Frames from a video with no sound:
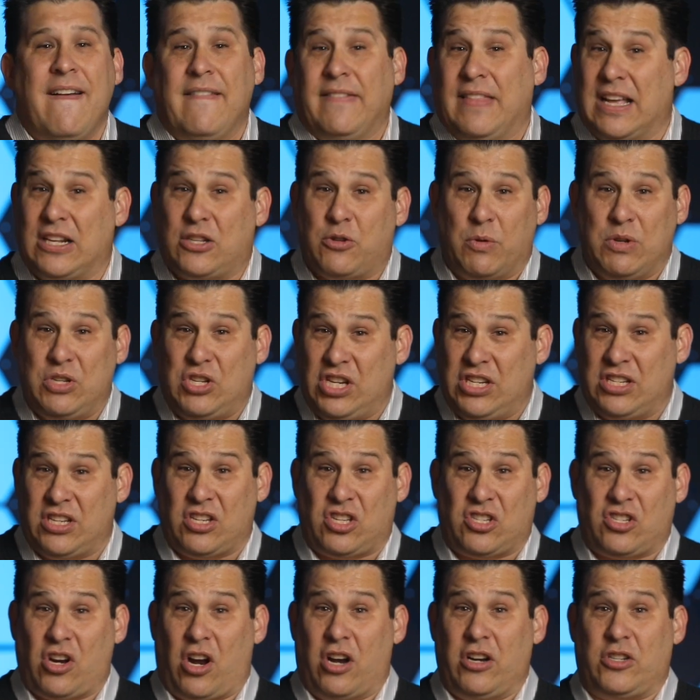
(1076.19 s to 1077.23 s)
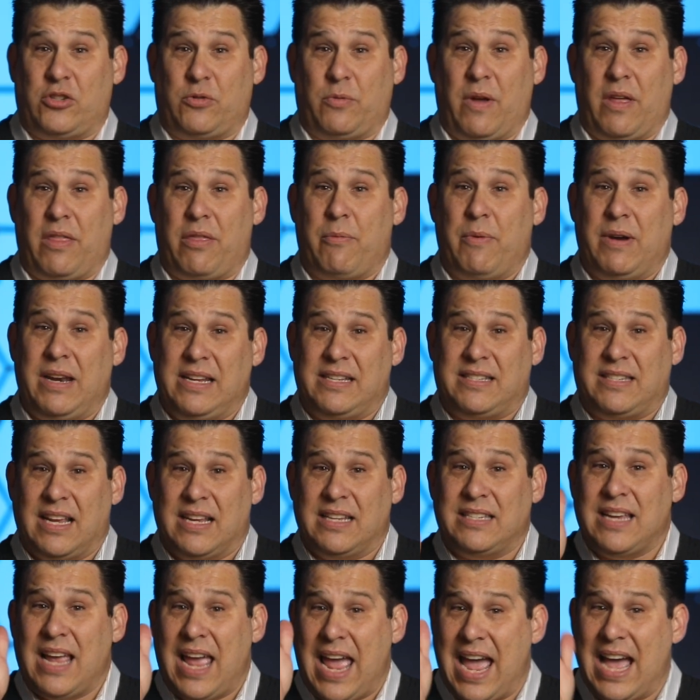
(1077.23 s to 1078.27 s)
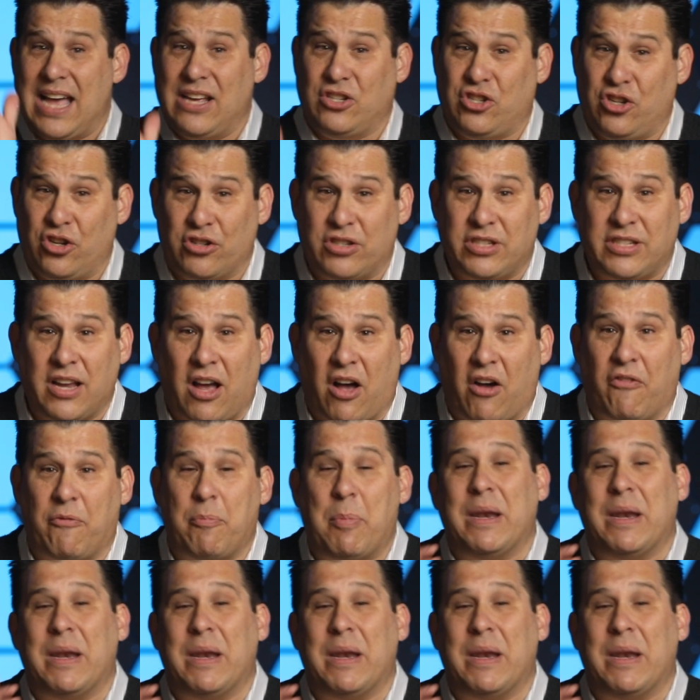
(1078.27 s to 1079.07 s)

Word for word: That's what Jesus starts with when he says, as yourself.